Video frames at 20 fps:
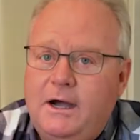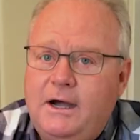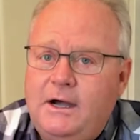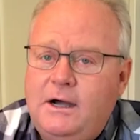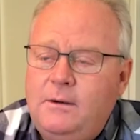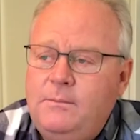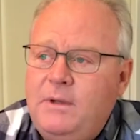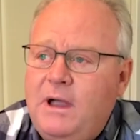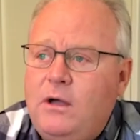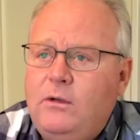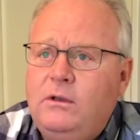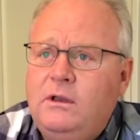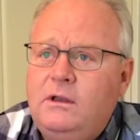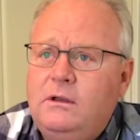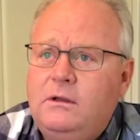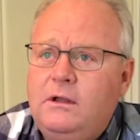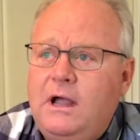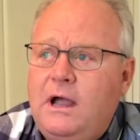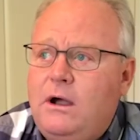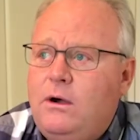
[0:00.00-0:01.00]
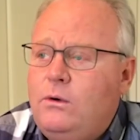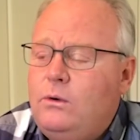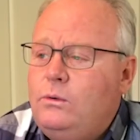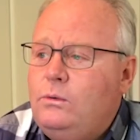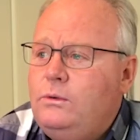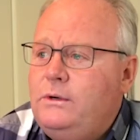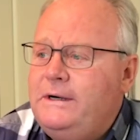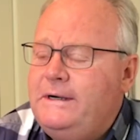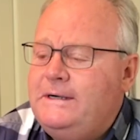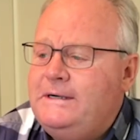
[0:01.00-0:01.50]
Um, how
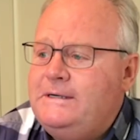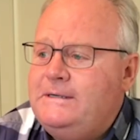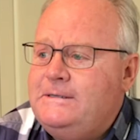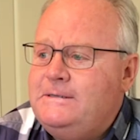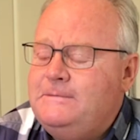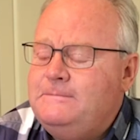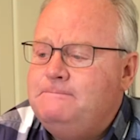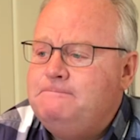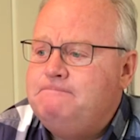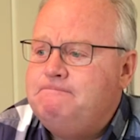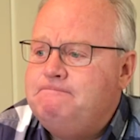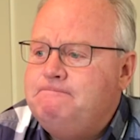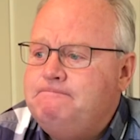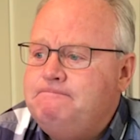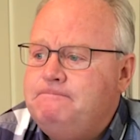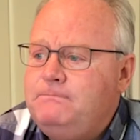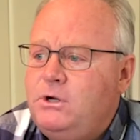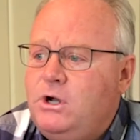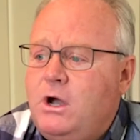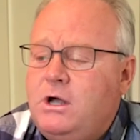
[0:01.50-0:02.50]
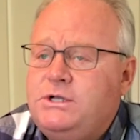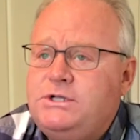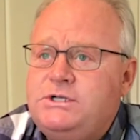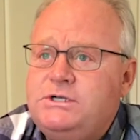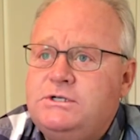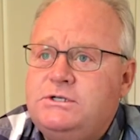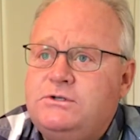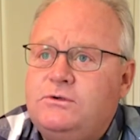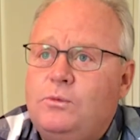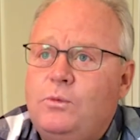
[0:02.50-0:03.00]
how um,
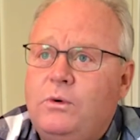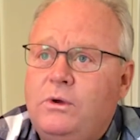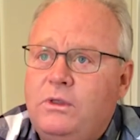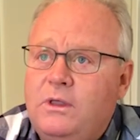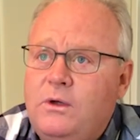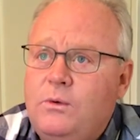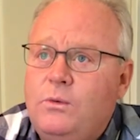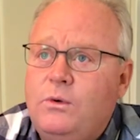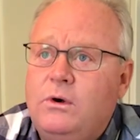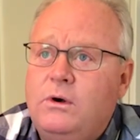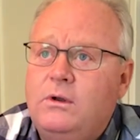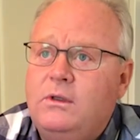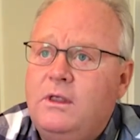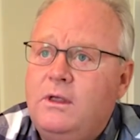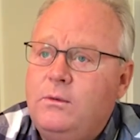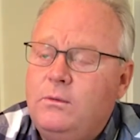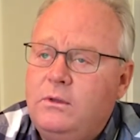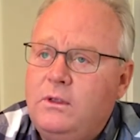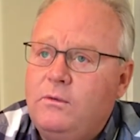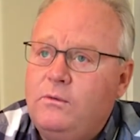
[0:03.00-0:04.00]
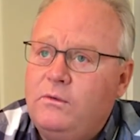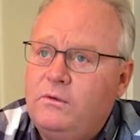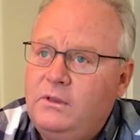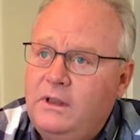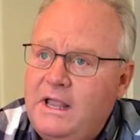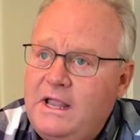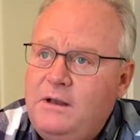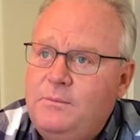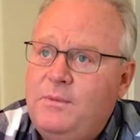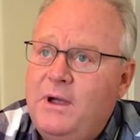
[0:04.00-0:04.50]
conscious were they were. They, they were
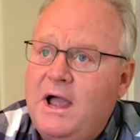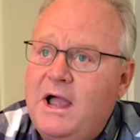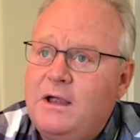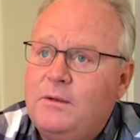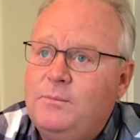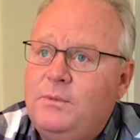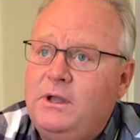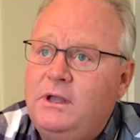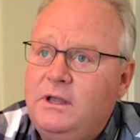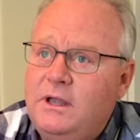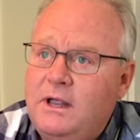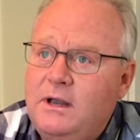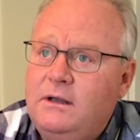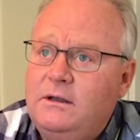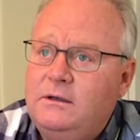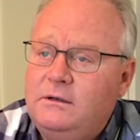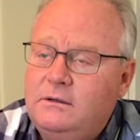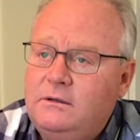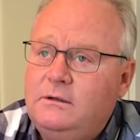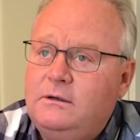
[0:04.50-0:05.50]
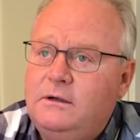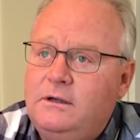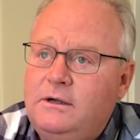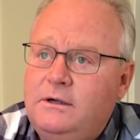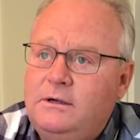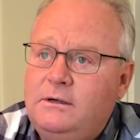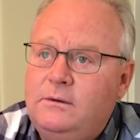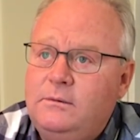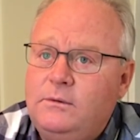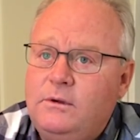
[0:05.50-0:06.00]
laid back, but yet
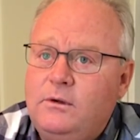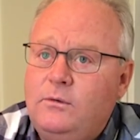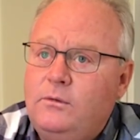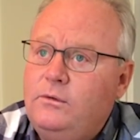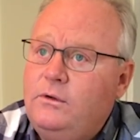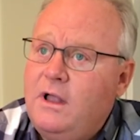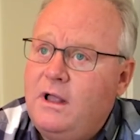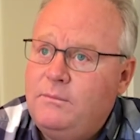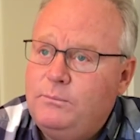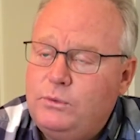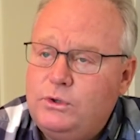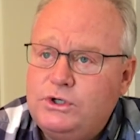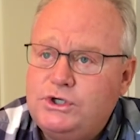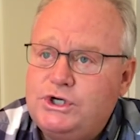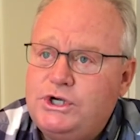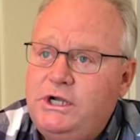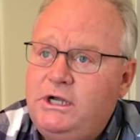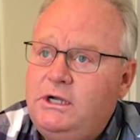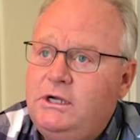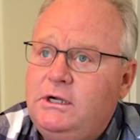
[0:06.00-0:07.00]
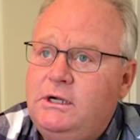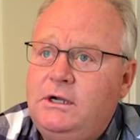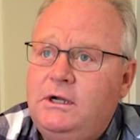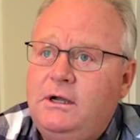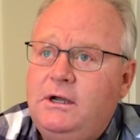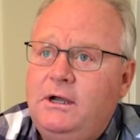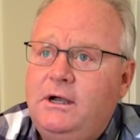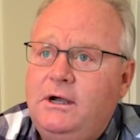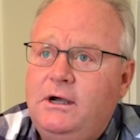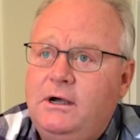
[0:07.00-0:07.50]
uh, you know not pushy.
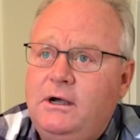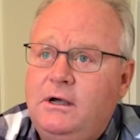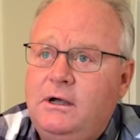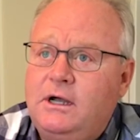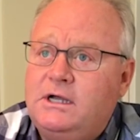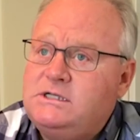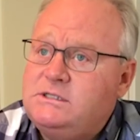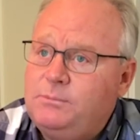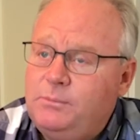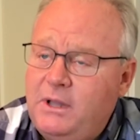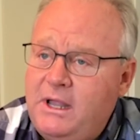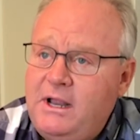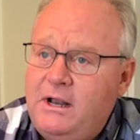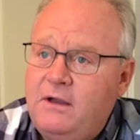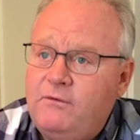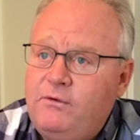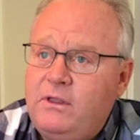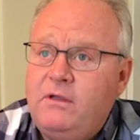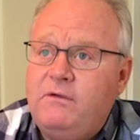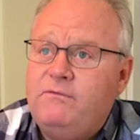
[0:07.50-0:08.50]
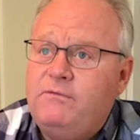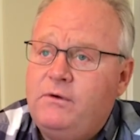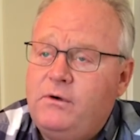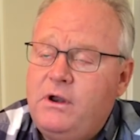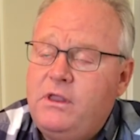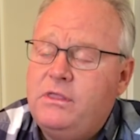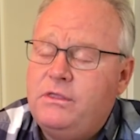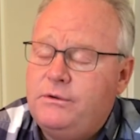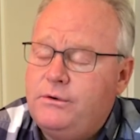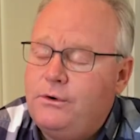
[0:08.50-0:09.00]
Uh, explained everything
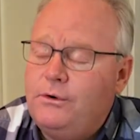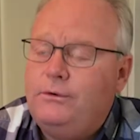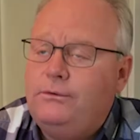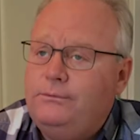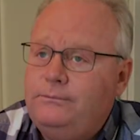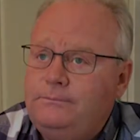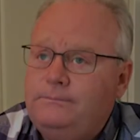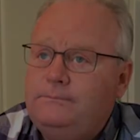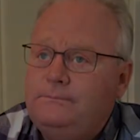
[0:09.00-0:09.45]
very thorough.